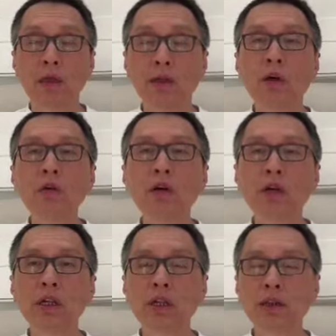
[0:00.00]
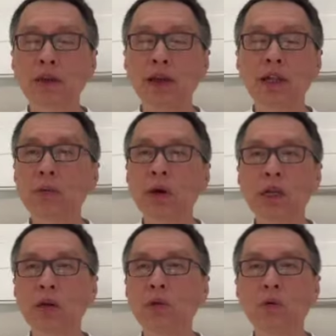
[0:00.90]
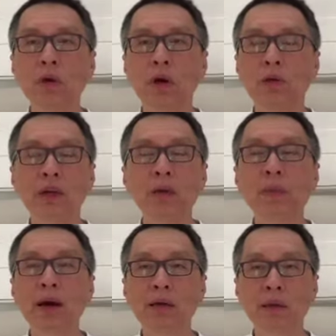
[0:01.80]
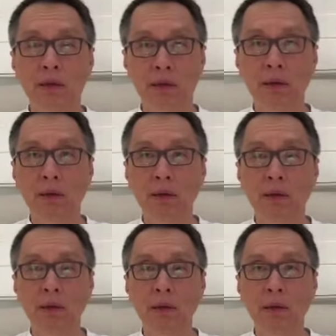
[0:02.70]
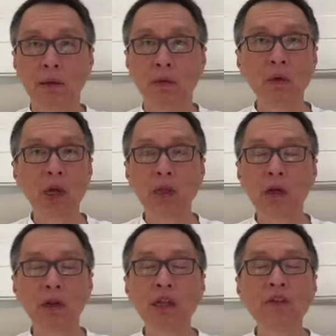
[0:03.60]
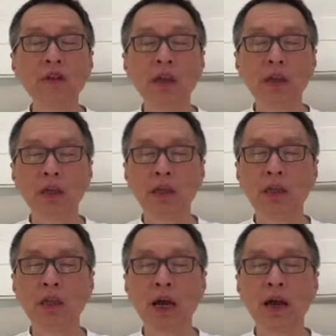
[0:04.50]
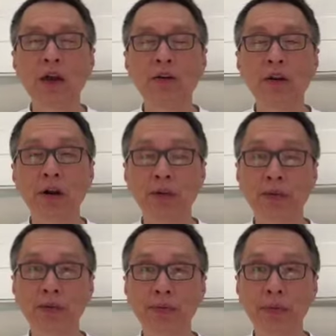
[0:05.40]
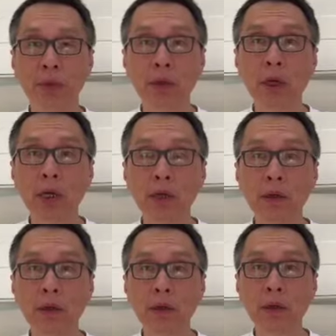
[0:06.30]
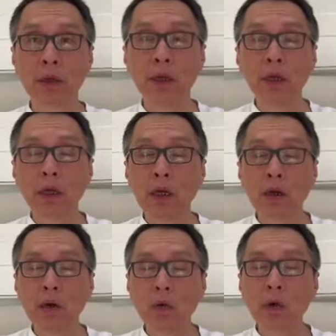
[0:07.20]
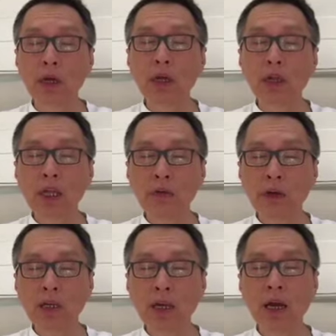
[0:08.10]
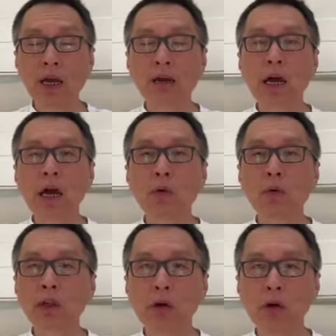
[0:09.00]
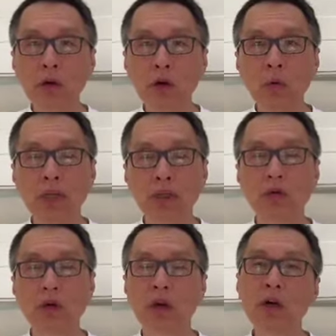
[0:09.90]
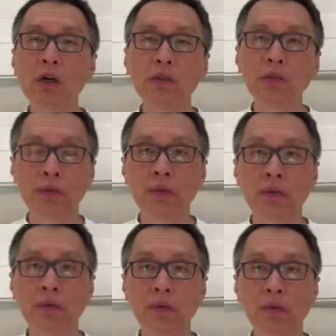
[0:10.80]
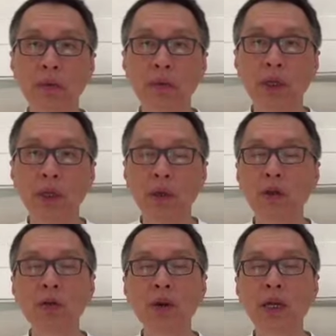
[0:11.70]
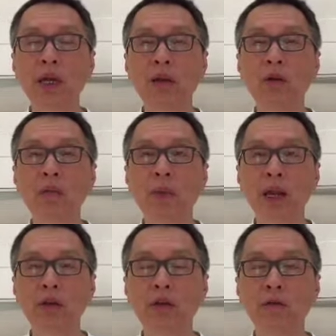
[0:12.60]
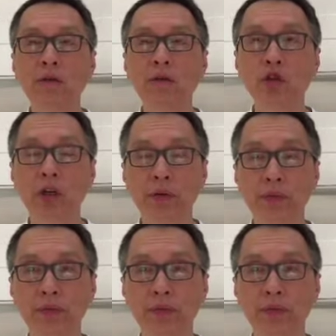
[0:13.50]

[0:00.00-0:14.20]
Don't critique anybody who already passed. We are not living in their era. Okay? We are not living in their era. We don't know what's going on. Nobody can go back to the future.